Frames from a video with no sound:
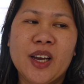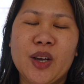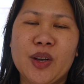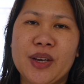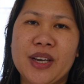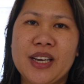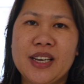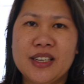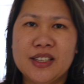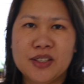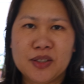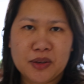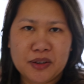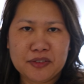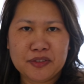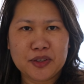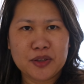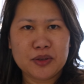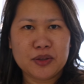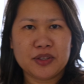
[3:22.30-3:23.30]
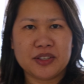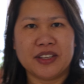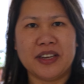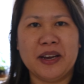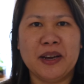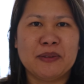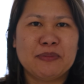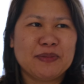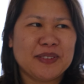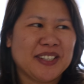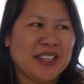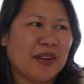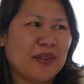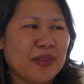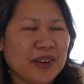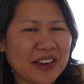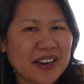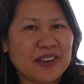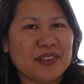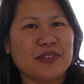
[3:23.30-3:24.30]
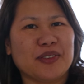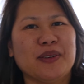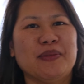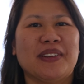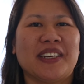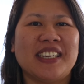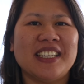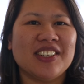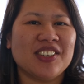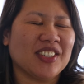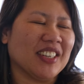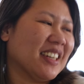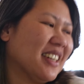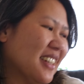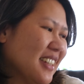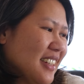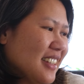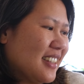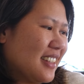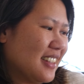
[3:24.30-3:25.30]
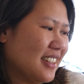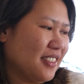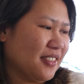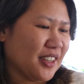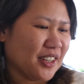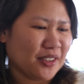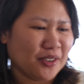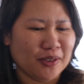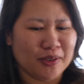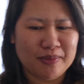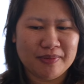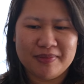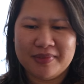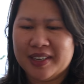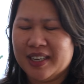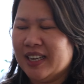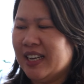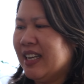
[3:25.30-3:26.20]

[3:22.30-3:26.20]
Okay, so a few steps away from the kitchen is the living room.